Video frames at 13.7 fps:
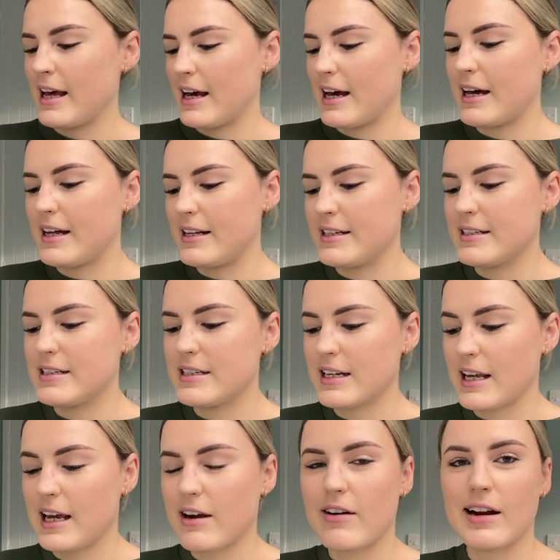and
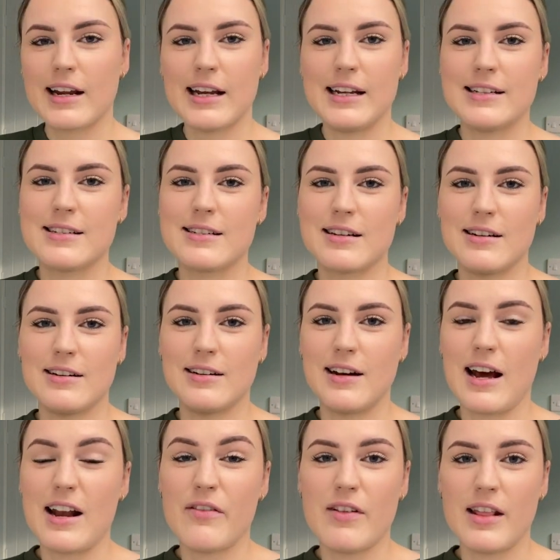get cracking, so
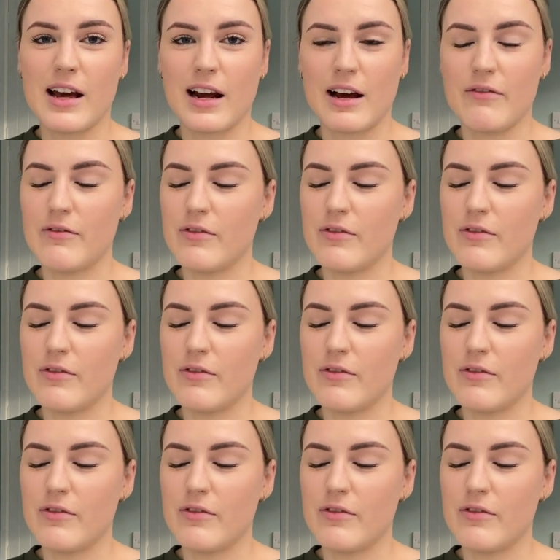anything that I can